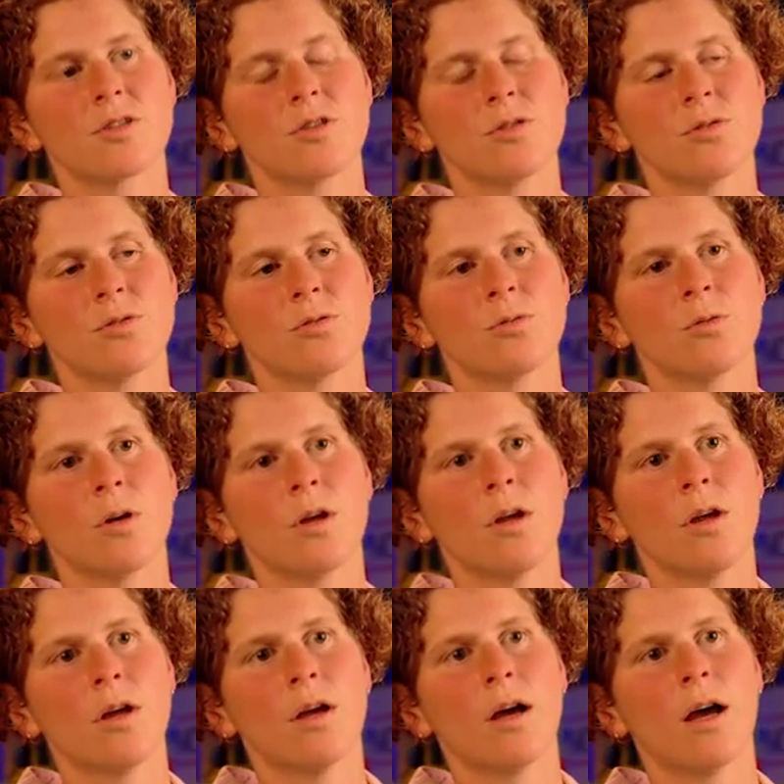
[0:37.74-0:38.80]
to
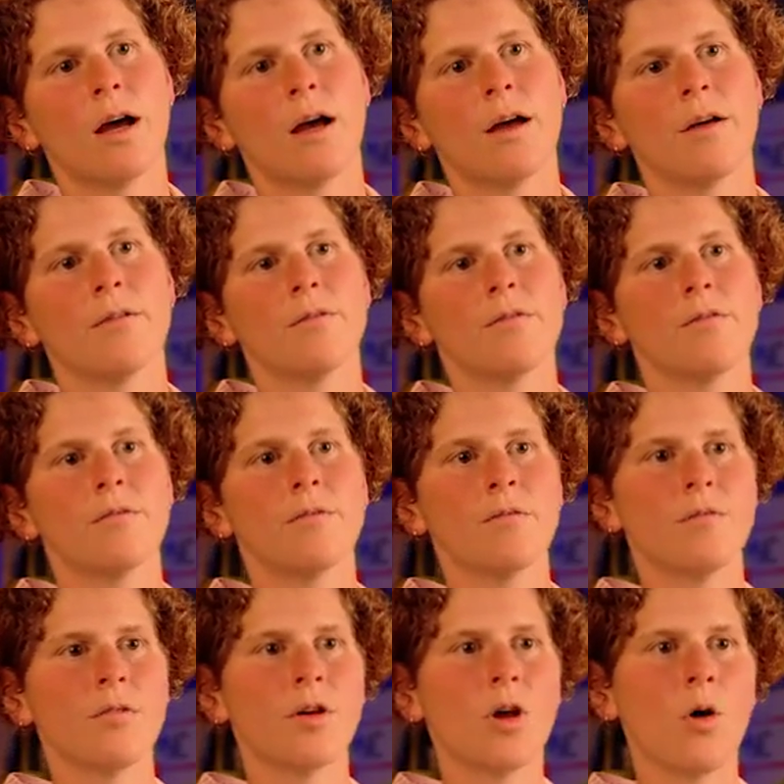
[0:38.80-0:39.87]

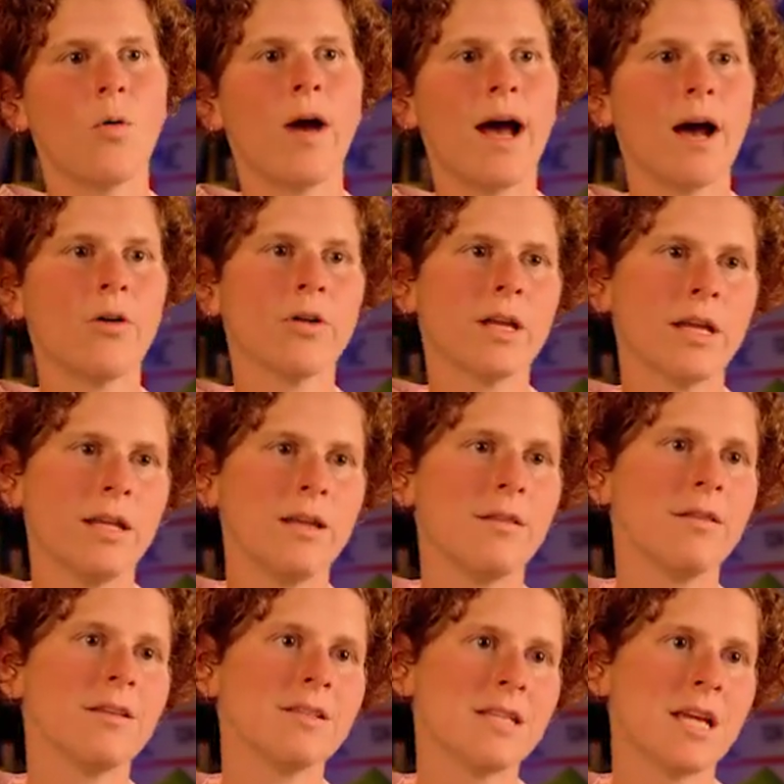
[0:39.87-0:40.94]
go out
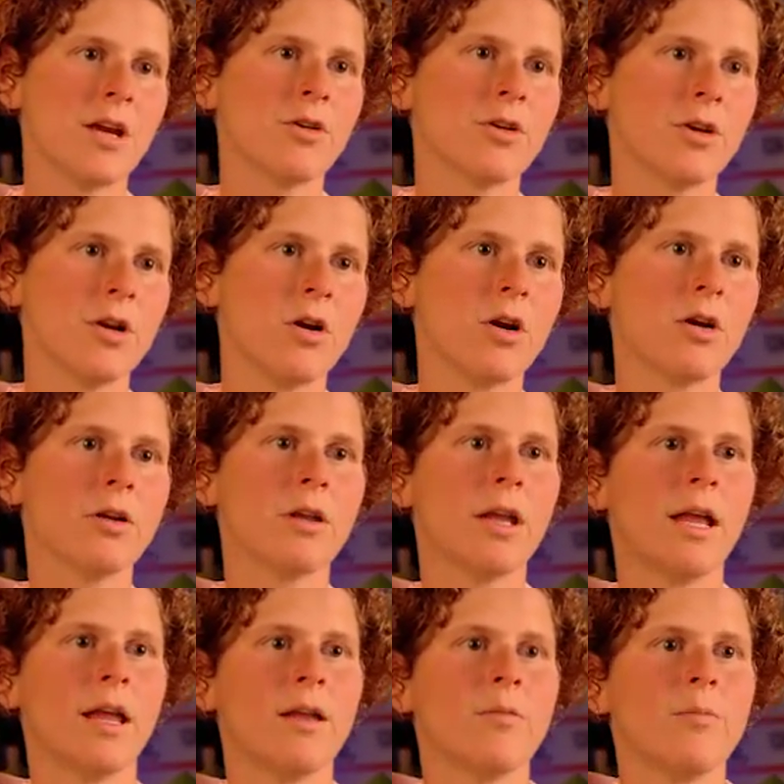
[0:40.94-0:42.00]
in the Tinker Yard
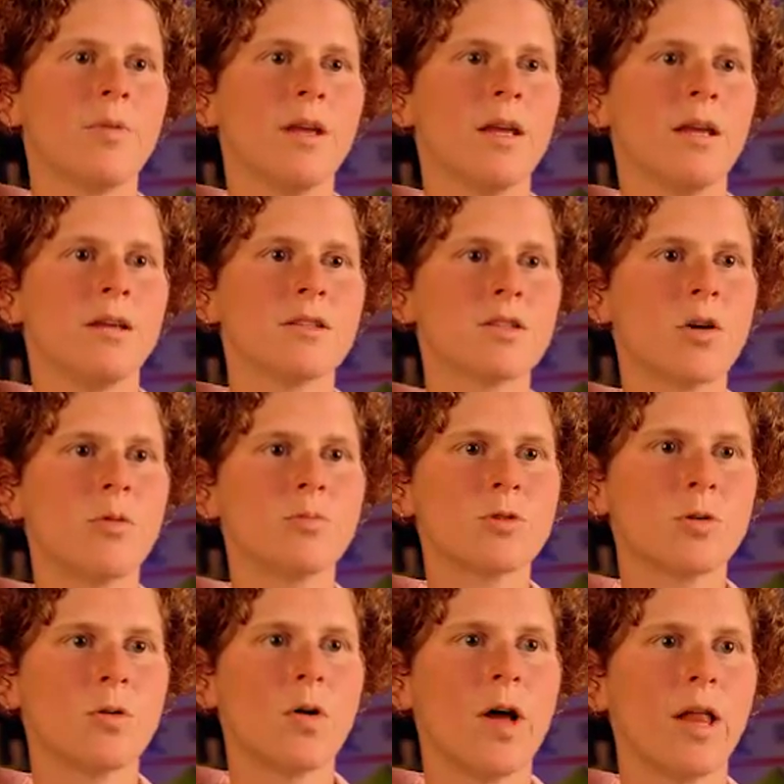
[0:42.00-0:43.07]
and be
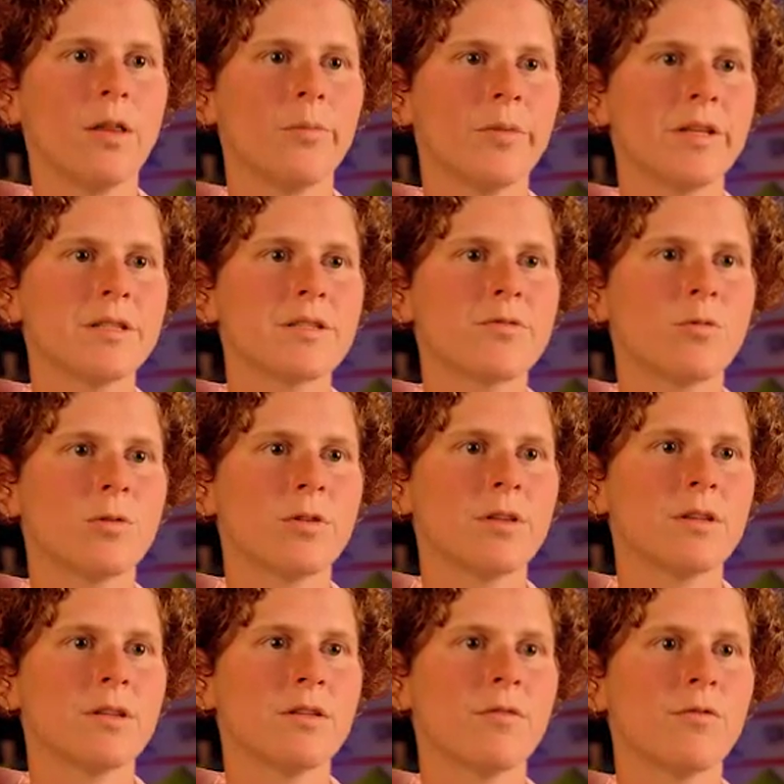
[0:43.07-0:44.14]
sculptural elements for
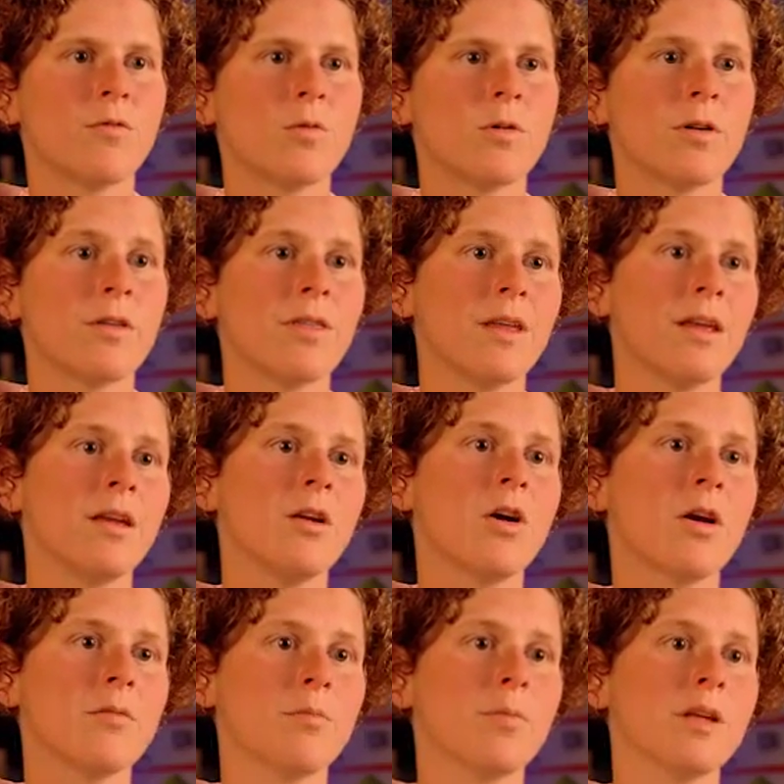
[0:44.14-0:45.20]
the
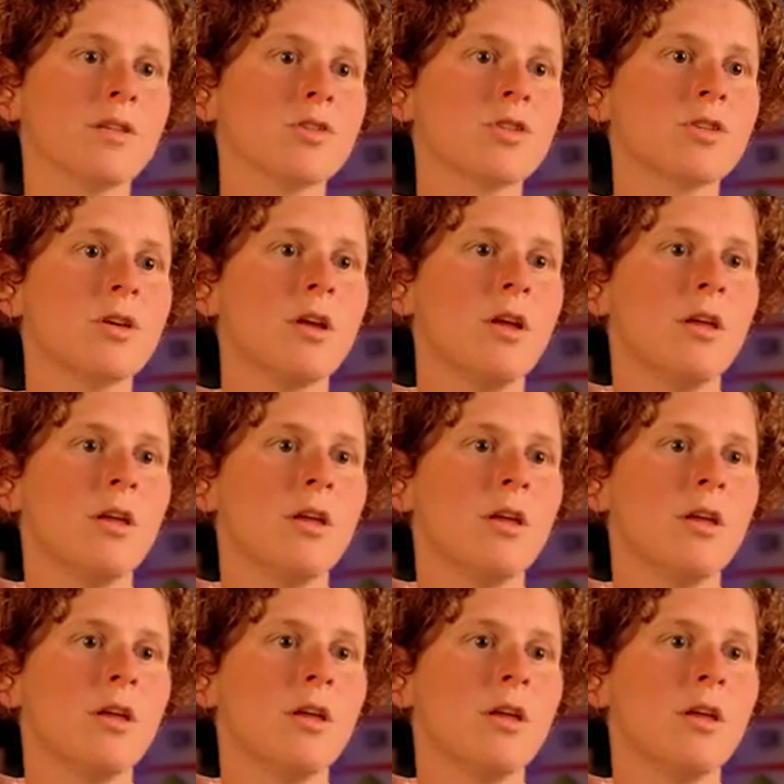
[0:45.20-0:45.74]
garden bench.